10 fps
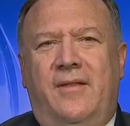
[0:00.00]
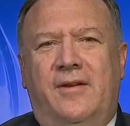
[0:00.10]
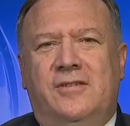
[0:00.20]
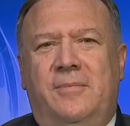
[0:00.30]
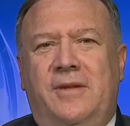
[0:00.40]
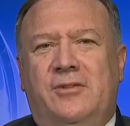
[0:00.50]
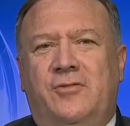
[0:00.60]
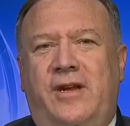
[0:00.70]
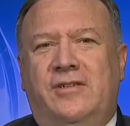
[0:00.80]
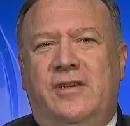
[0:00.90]
there's an
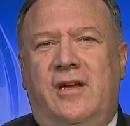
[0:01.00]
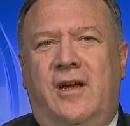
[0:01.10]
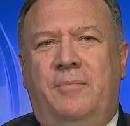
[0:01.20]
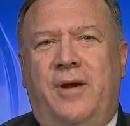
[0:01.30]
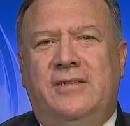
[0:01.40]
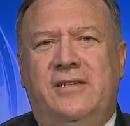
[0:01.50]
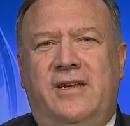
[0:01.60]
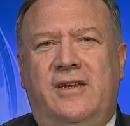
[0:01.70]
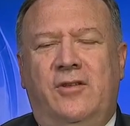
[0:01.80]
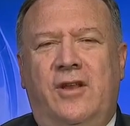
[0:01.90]
administration, a
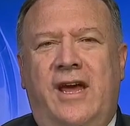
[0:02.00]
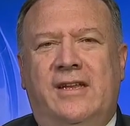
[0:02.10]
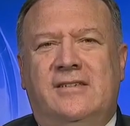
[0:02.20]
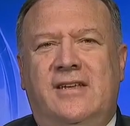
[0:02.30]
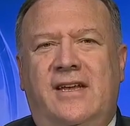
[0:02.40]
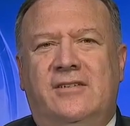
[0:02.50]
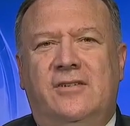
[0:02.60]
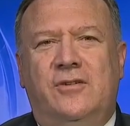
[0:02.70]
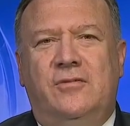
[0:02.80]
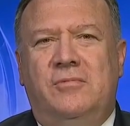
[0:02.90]
president in the United
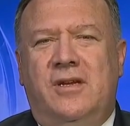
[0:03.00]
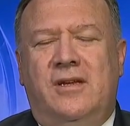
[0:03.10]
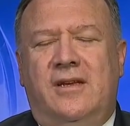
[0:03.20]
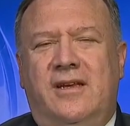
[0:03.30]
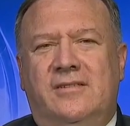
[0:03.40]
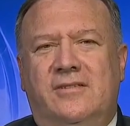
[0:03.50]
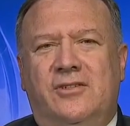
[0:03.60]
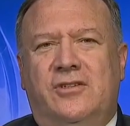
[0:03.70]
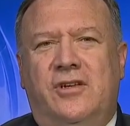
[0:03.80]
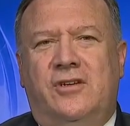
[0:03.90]
States who isn't
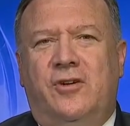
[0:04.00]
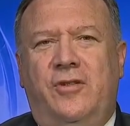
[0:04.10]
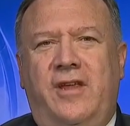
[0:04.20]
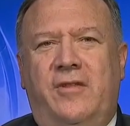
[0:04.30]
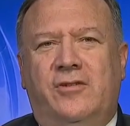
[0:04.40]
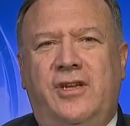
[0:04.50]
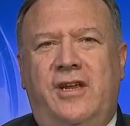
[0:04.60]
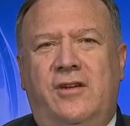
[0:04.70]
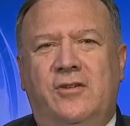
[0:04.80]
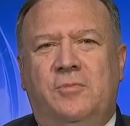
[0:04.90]
just going to turn the other
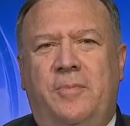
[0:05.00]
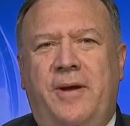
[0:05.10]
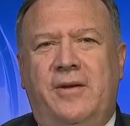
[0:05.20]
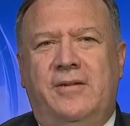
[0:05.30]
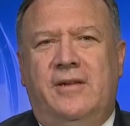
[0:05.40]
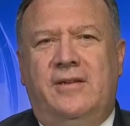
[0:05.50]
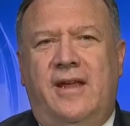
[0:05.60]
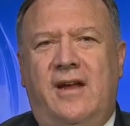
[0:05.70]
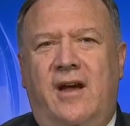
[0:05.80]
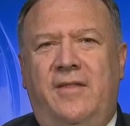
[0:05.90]
cheek, who's prepared to
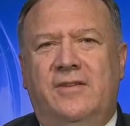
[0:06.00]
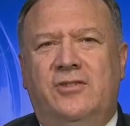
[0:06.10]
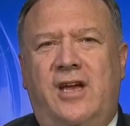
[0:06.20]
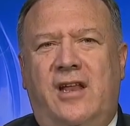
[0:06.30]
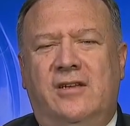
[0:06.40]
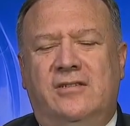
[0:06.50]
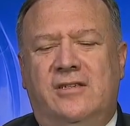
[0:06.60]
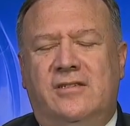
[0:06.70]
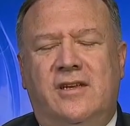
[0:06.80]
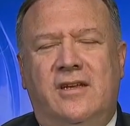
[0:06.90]
take on this challenge.
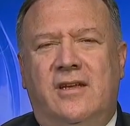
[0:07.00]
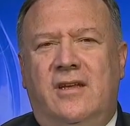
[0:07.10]
It's